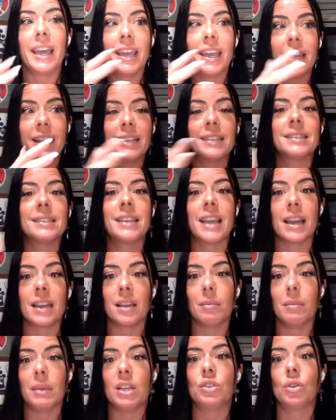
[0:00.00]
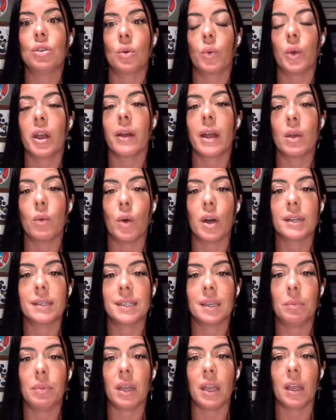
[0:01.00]
It is getting me to where I
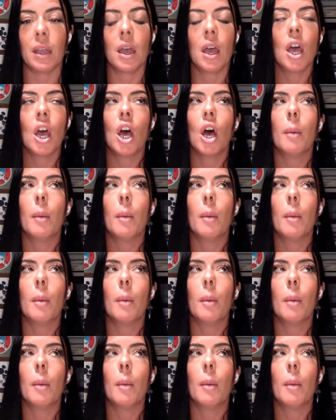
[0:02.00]
want to be.